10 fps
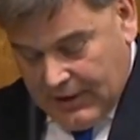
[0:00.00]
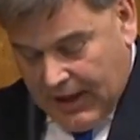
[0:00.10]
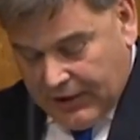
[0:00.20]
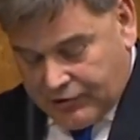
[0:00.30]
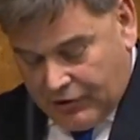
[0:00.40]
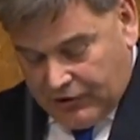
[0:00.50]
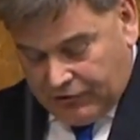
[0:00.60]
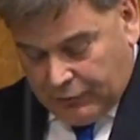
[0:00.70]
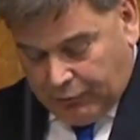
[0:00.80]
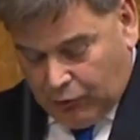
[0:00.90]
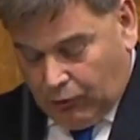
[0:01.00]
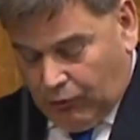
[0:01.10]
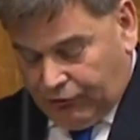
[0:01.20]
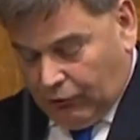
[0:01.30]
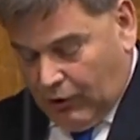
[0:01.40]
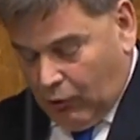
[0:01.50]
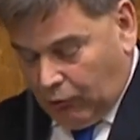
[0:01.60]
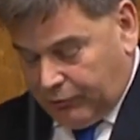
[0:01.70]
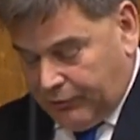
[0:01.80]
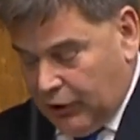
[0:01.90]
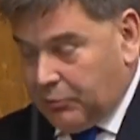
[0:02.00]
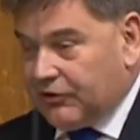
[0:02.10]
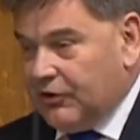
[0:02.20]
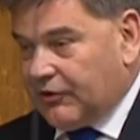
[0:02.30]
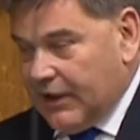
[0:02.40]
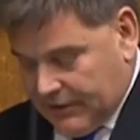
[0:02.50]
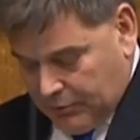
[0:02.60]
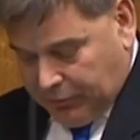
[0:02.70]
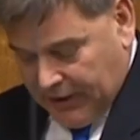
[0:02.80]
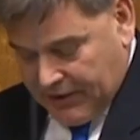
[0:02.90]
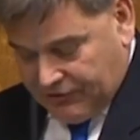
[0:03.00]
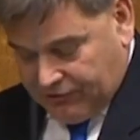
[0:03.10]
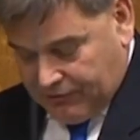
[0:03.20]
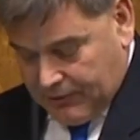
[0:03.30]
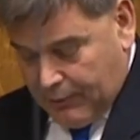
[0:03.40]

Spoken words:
and drugs to pause or halt puberty taking place.